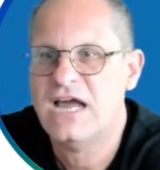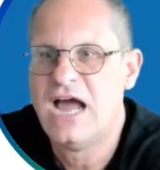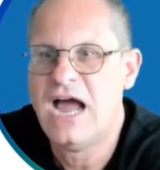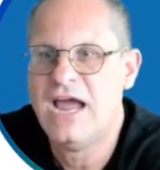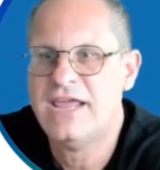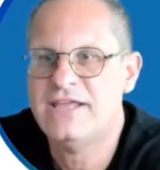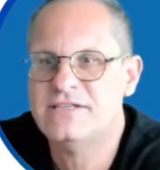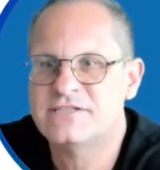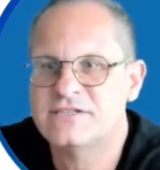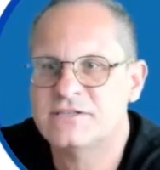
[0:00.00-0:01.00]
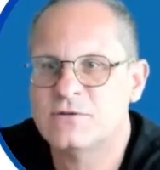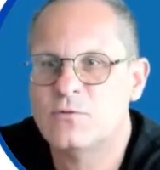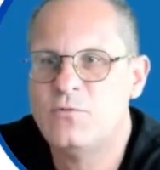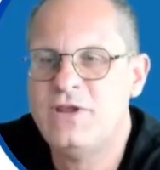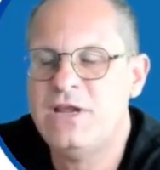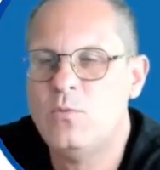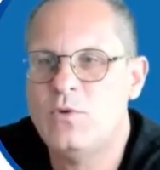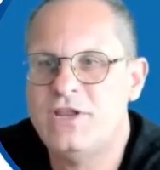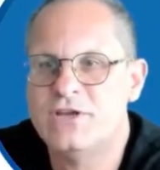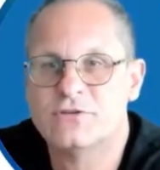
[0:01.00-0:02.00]
I insert real
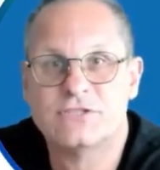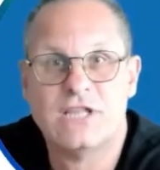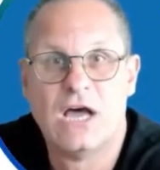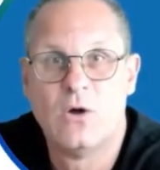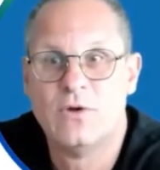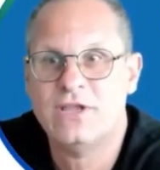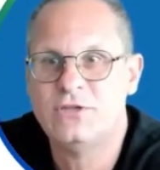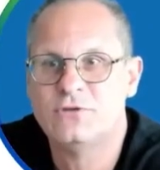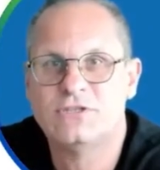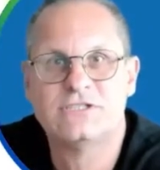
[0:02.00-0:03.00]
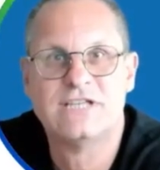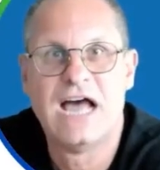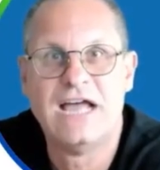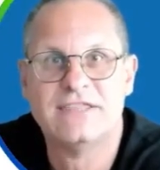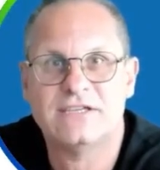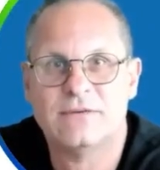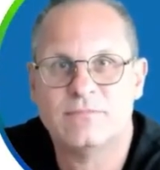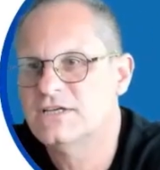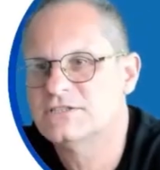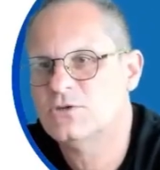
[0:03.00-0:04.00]
videos now into this iTab.
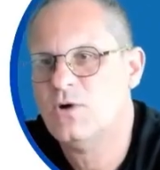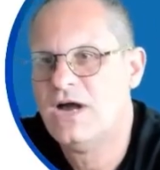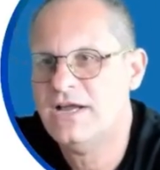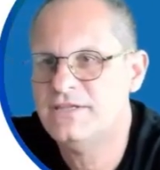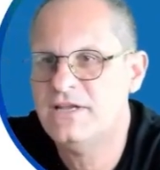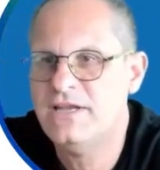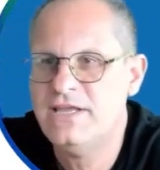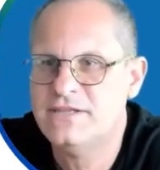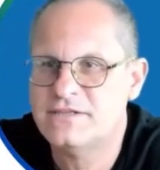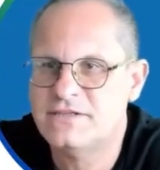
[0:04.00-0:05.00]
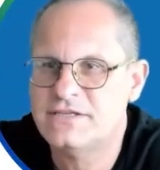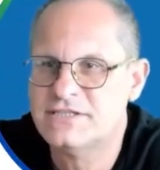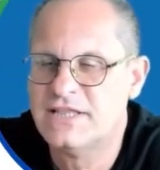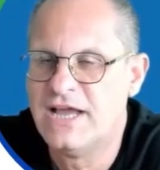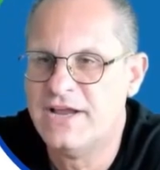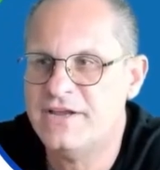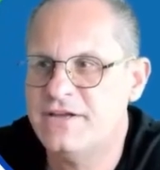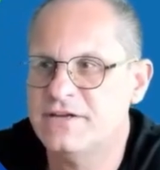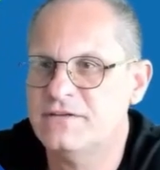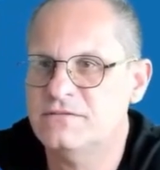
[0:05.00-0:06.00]
So I delete this line
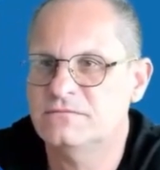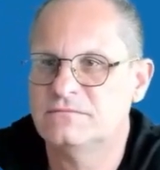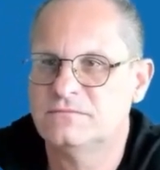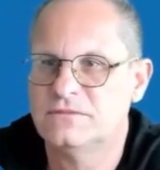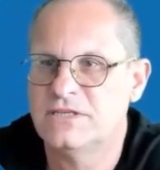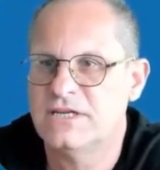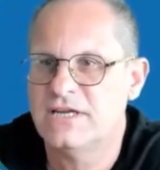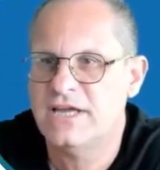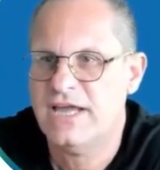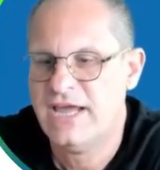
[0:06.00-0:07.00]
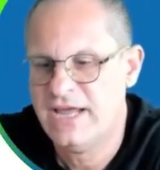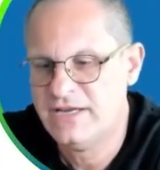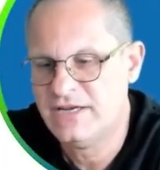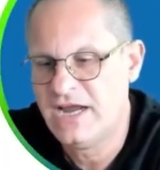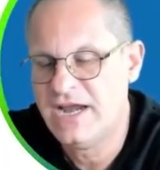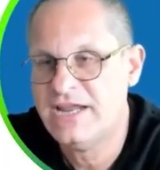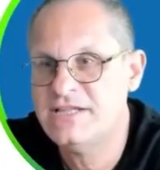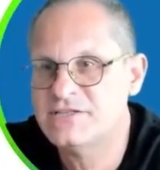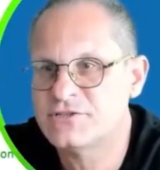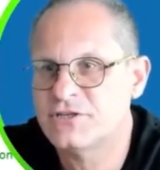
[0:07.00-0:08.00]
here and I
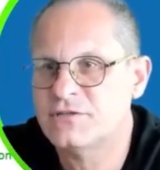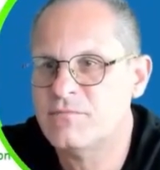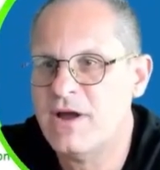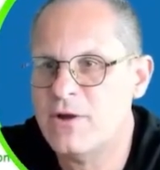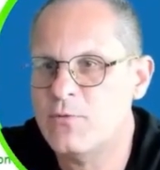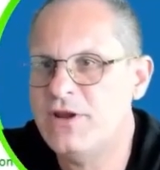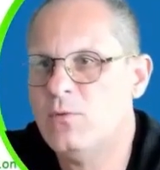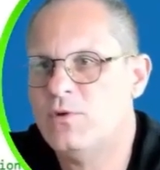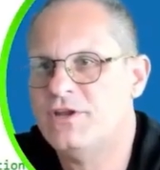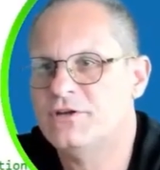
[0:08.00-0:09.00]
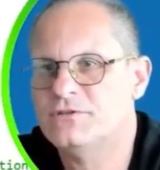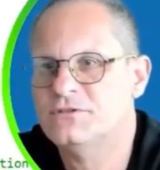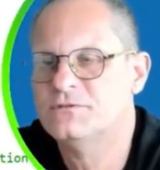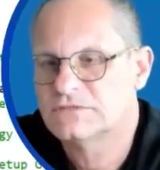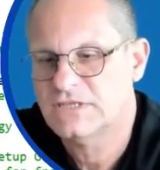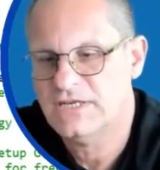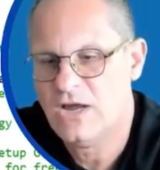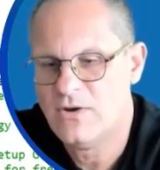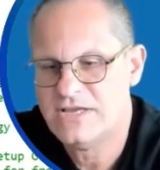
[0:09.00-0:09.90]
insert my real videos. Now I